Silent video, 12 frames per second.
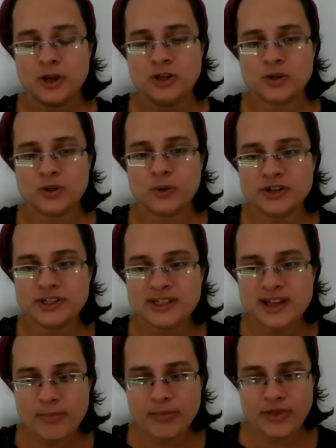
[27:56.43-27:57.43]
So there's
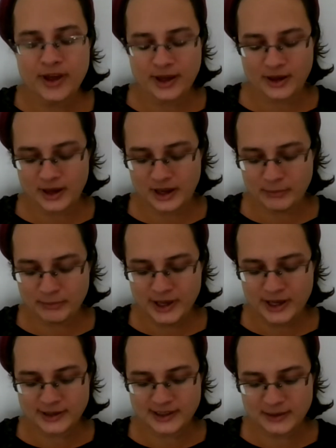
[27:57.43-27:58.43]
something in
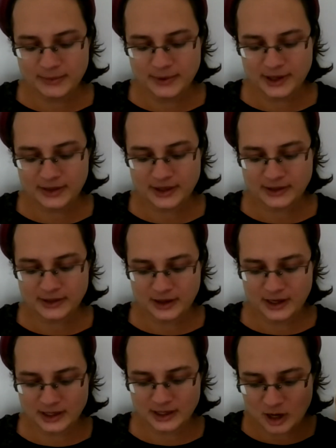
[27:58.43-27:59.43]
being a sibling that
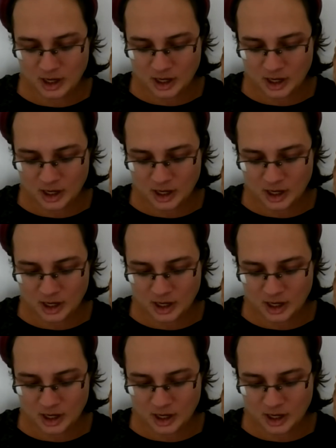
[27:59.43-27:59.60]
it